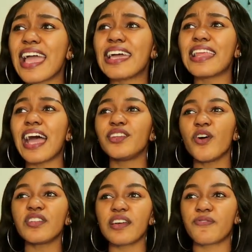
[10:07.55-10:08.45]
And I
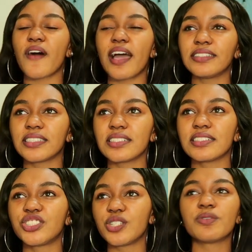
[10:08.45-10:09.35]
know that
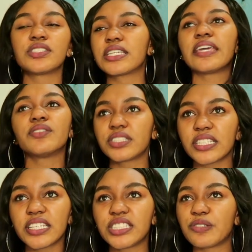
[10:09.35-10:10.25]
Faiza, she was
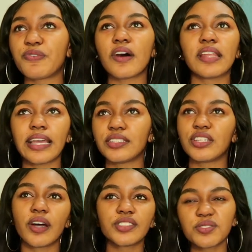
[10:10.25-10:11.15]
guilty. She felt like,
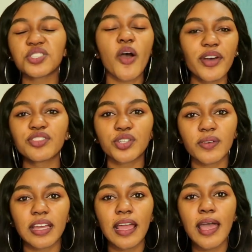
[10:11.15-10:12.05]
you know, she was going
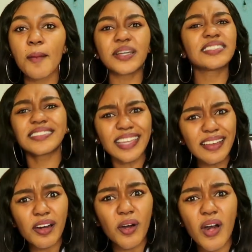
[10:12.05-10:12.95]
through it. But
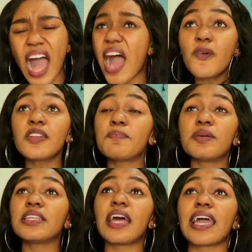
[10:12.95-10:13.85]
still, I would have
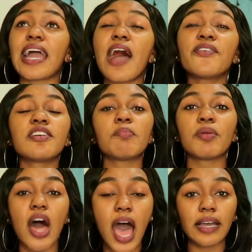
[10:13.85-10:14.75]
been like, I would have
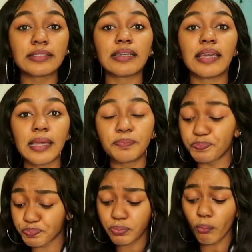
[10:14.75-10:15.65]
blocked him.